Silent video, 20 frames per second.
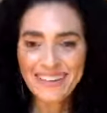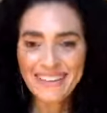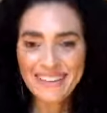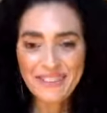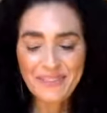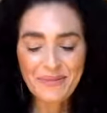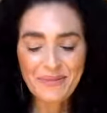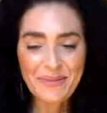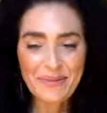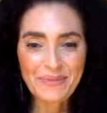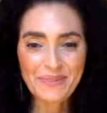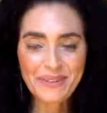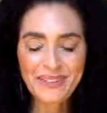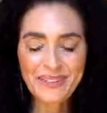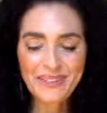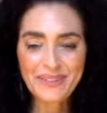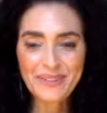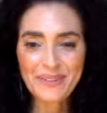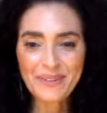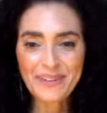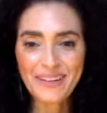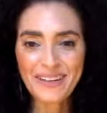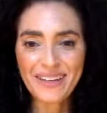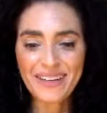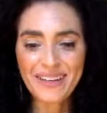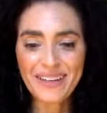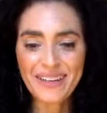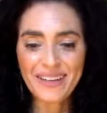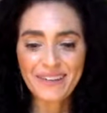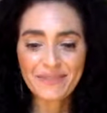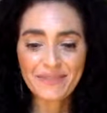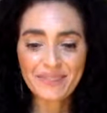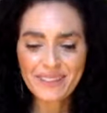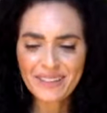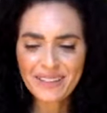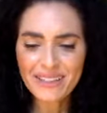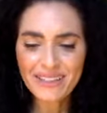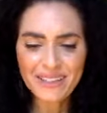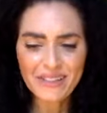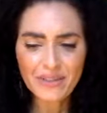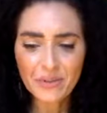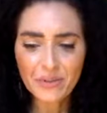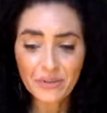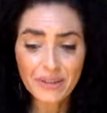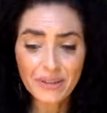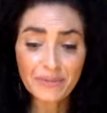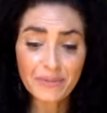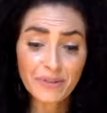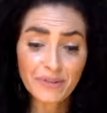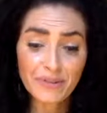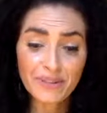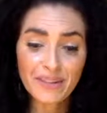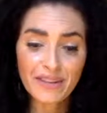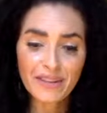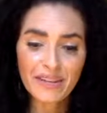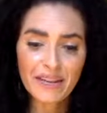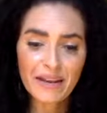So people can tune in and really enjoy the music.